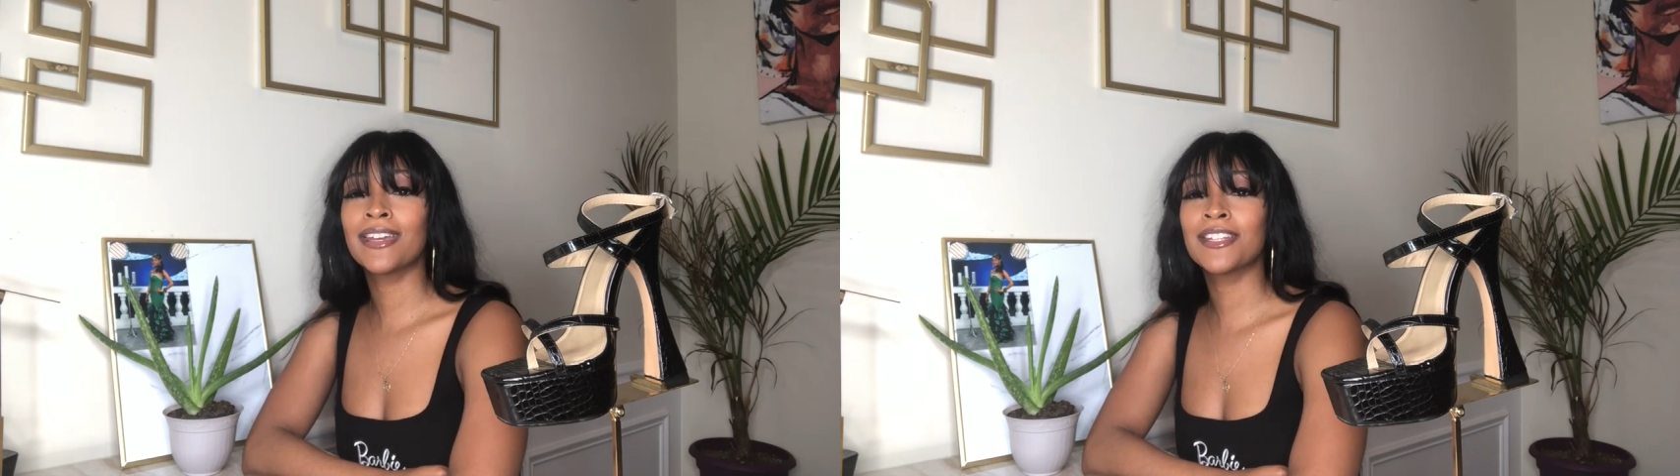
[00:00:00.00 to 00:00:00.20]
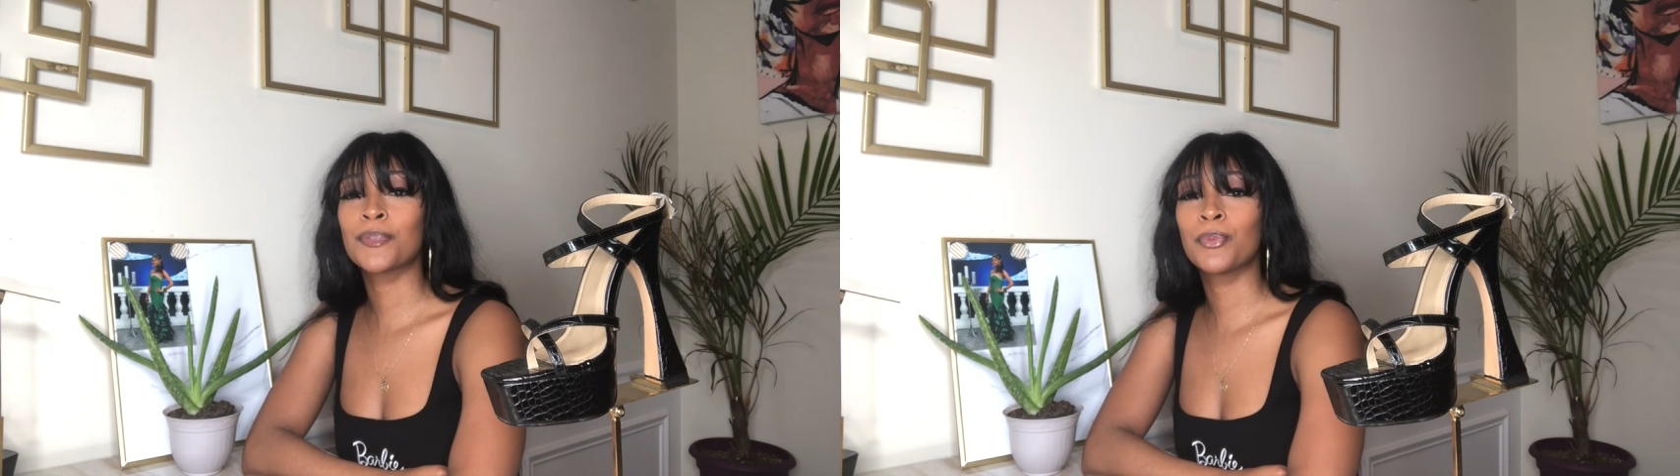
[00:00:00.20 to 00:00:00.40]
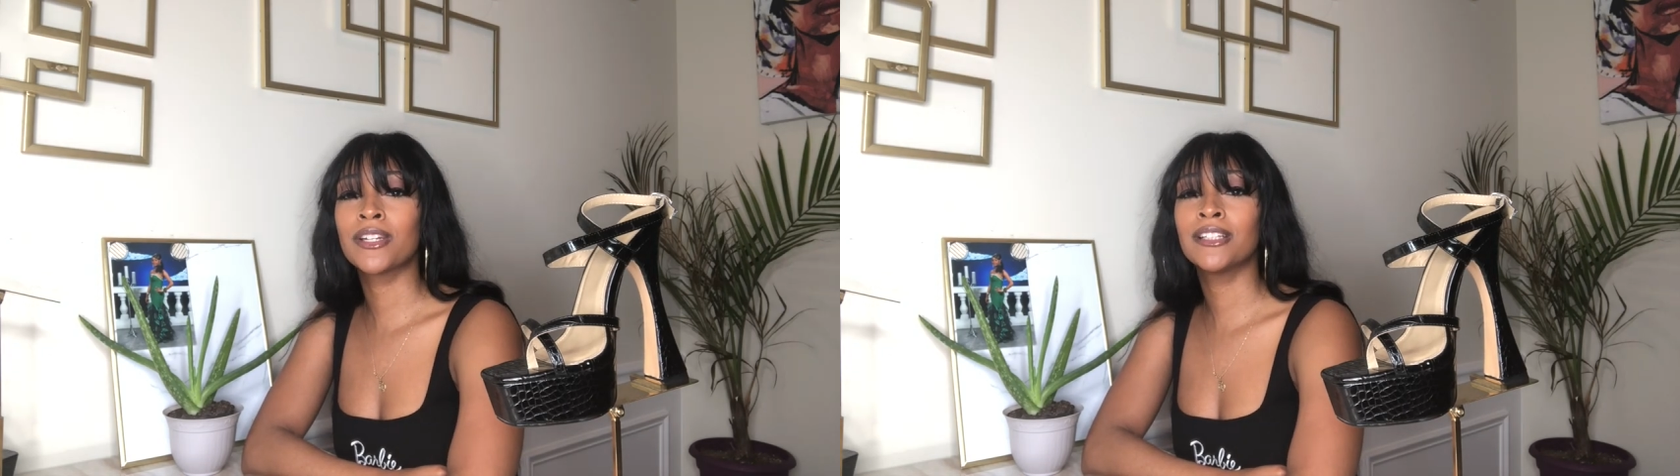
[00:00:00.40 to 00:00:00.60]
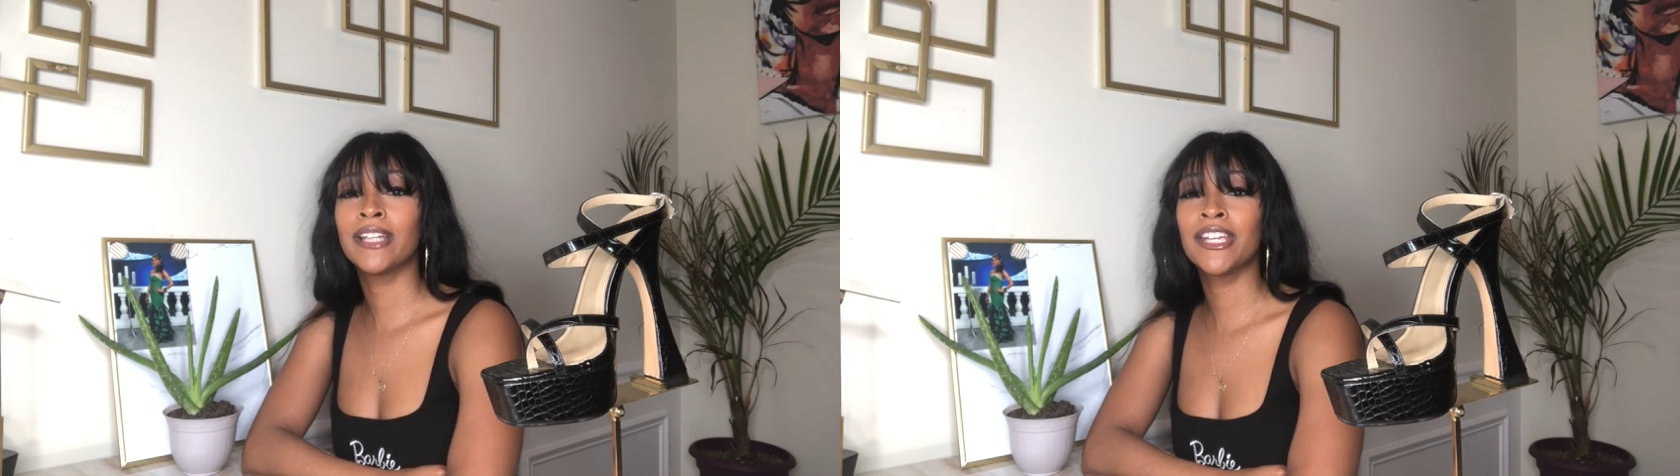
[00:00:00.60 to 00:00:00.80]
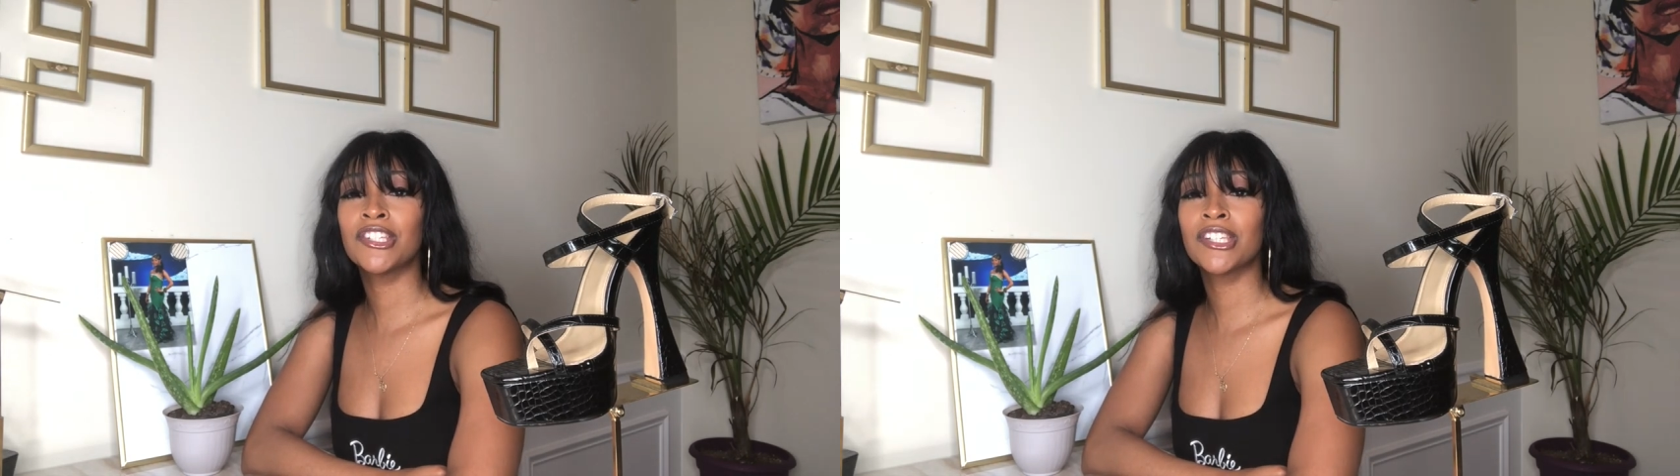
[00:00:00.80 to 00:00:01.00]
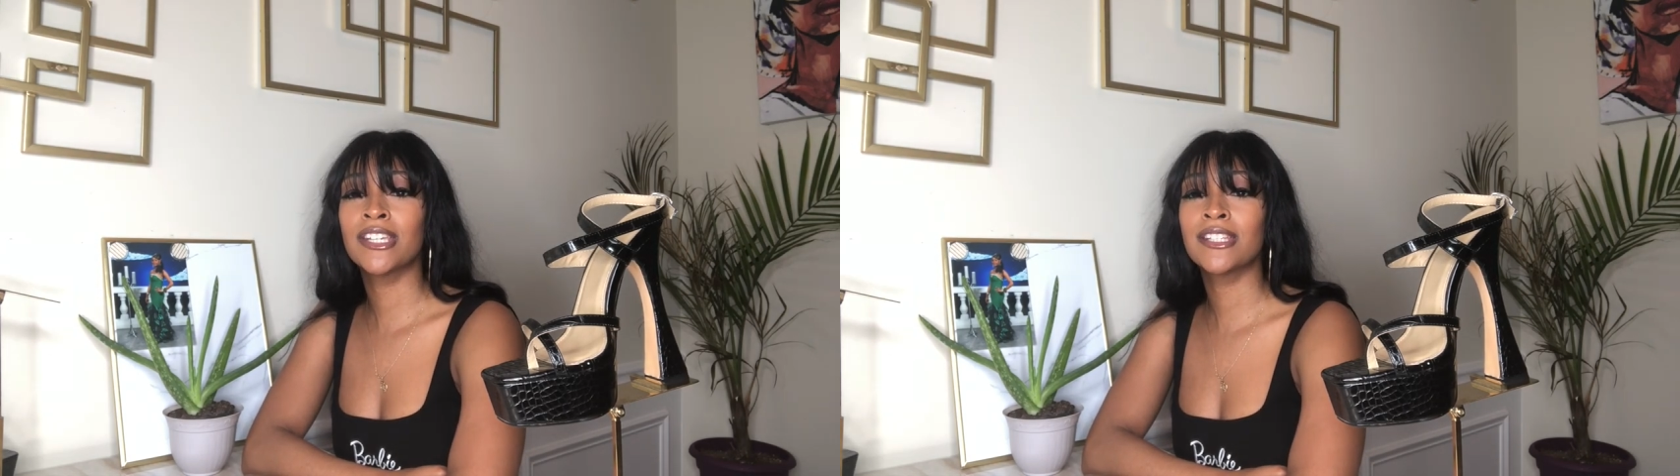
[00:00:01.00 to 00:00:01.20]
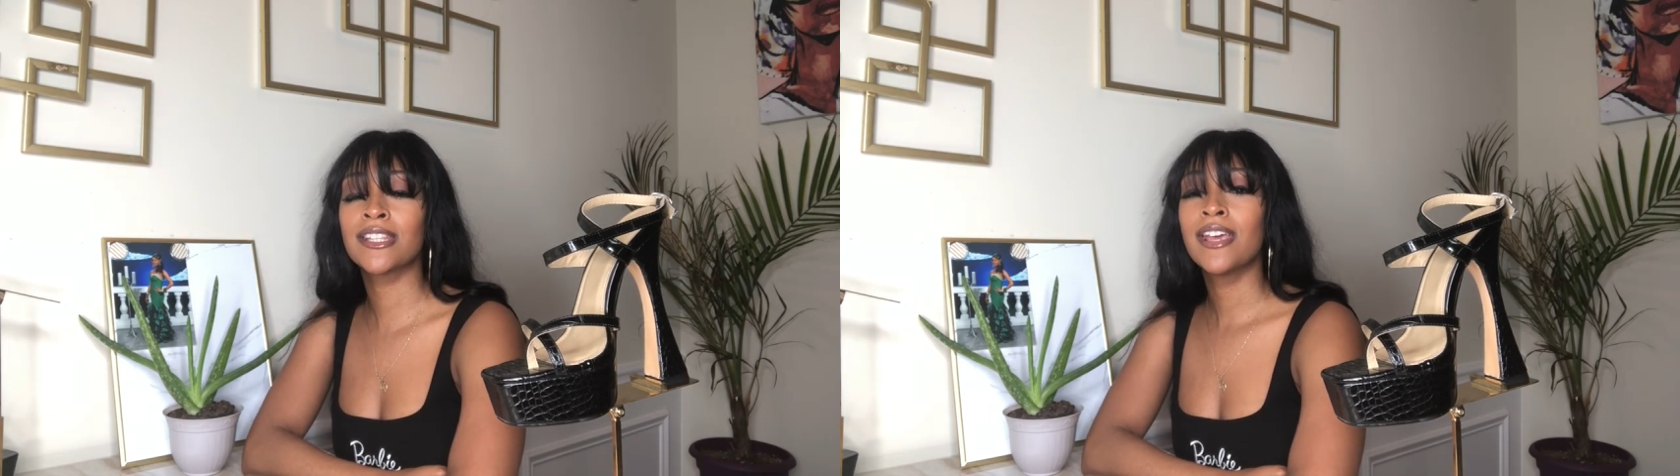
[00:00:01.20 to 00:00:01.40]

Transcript: It's Brittalacious,